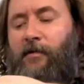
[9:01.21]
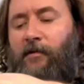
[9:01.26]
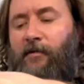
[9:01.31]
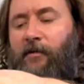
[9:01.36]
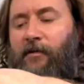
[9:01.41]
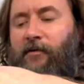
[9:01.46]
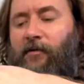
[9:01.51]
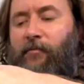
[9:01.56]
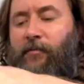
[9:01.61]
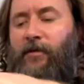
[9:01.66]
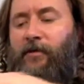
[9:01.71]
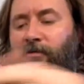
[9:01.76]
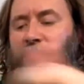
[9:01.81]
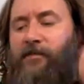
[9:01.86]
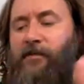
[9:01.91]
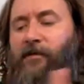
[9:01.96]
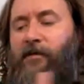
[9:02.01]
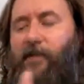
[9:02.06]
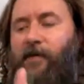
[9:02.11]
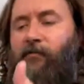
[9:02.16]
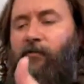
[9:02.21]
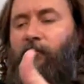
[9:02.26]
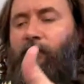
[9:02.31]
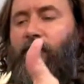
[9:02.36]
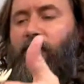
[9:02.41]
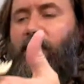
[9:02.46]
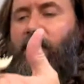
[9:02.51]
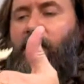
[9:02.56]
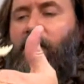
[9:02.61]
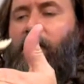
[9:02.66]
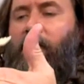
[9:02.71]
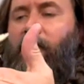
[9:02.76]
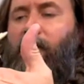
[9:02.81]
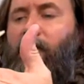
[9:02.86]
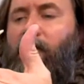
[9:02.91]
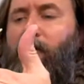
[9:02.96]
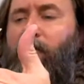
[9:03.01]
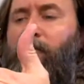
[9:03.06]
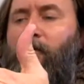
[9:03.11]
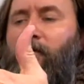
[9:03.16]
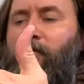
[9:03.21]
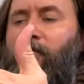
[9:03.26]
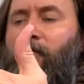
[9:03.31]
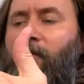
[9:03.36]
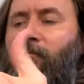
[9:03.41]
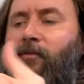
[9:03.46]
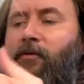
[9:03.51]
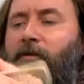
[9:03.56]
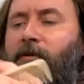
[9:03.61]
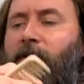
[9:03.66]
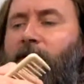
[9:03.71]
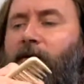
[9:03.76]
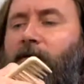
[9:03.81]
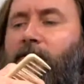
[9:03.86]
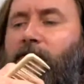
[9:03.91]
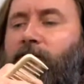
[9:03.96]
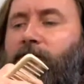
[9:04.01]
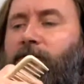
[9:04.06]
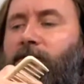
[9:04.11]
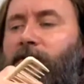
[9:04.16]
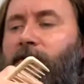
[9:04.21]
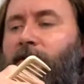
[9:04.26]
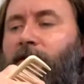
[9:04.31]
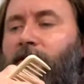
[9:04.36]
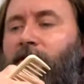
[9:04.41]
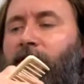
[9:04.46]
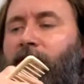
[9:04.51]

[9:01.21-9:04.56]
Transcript: In a little bit, I will bring in Herb, my bulldog, who's